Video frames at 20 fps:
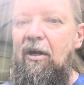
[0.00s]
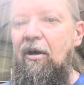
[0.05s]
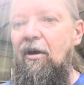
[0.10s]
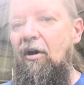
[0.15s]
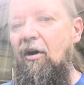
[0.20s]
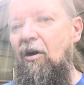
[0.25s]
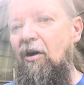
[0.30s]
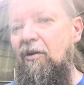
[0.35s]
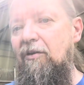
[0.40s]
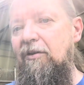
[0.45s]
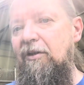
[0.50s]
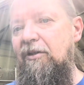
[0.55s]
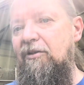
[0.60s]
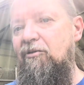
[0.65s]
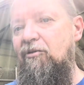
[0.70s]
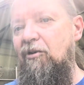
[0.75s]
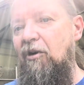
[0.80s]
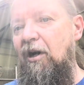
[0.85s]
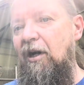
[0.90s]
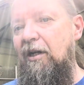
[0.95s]
on the
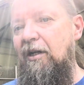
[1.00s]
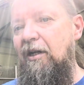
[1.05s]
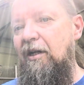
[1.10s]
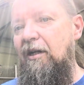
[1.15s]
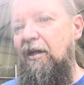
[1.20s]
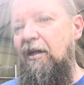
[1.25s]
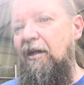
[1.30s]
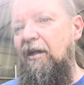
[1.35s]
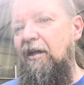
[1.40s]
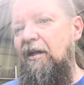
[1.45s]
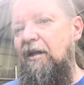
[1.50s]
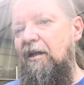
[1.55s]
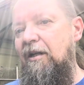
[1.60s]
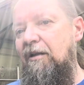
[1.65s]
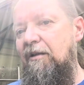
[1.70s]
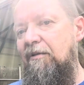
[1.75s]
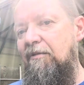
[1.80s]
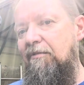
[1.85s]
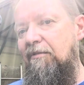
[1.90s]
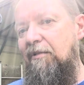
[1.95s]
truck
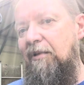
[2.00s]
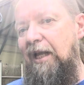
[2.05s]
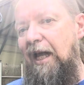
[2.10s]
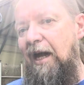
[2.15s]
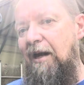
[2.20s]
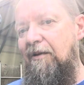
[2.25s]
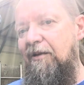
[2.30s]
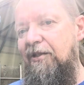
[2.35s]
now